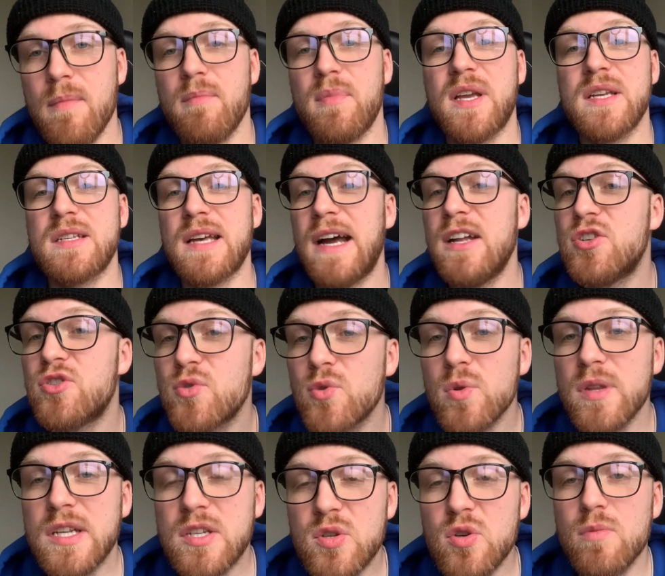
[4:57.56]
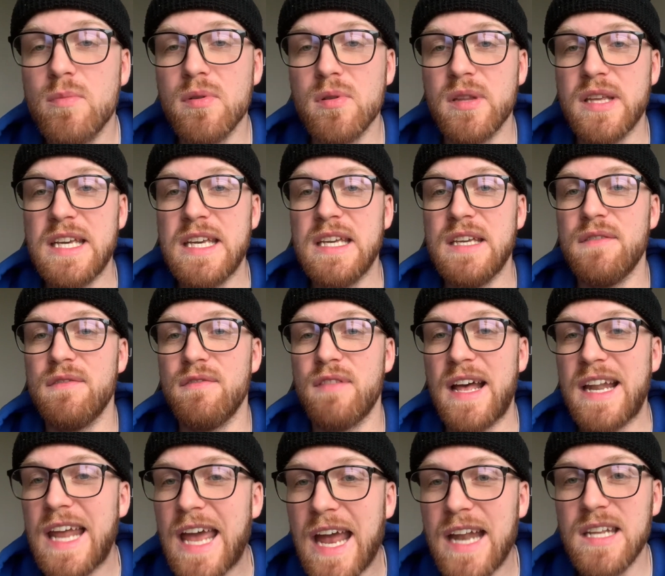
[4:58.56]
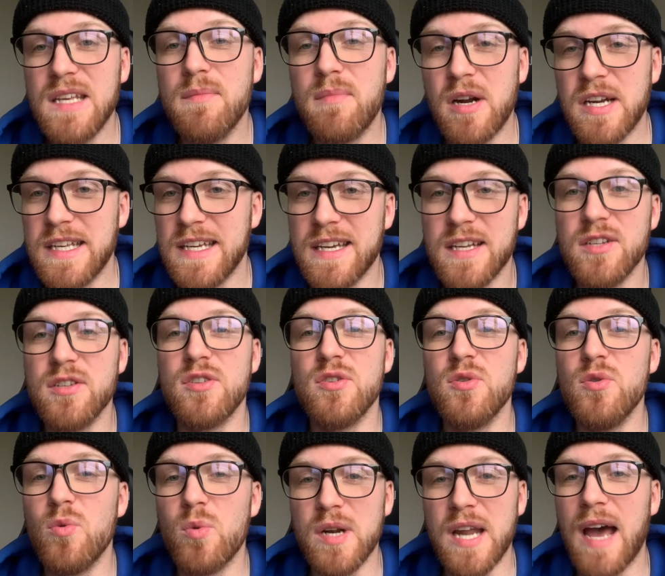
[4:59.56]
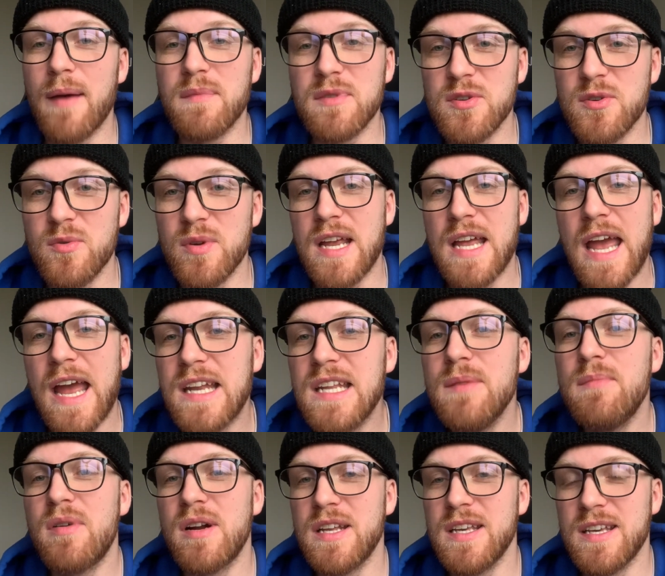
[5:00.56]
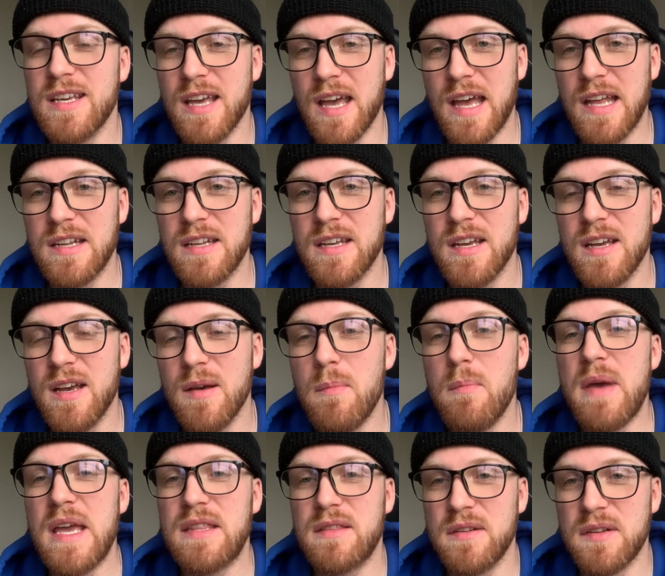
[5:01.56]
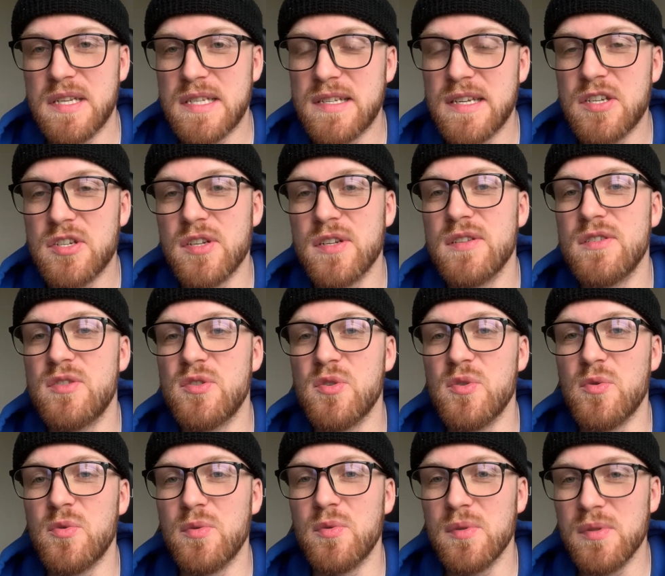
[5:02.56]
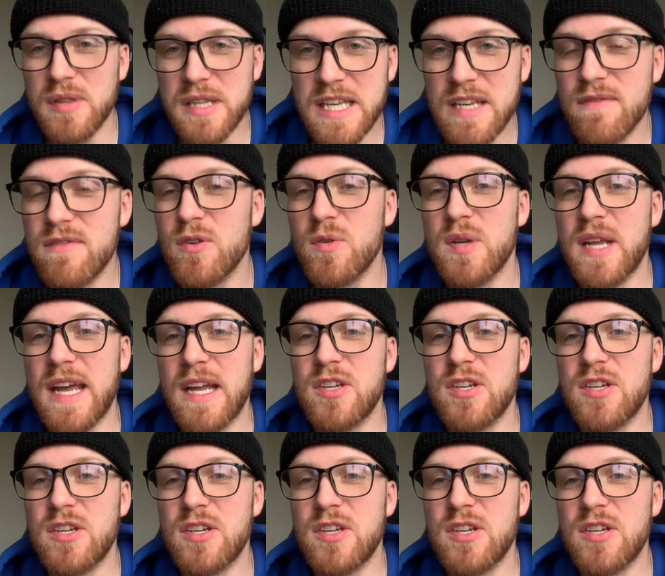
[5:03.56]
because I truly do believe that anybody can do what I'm doing. Anybody can make the decision to leave their day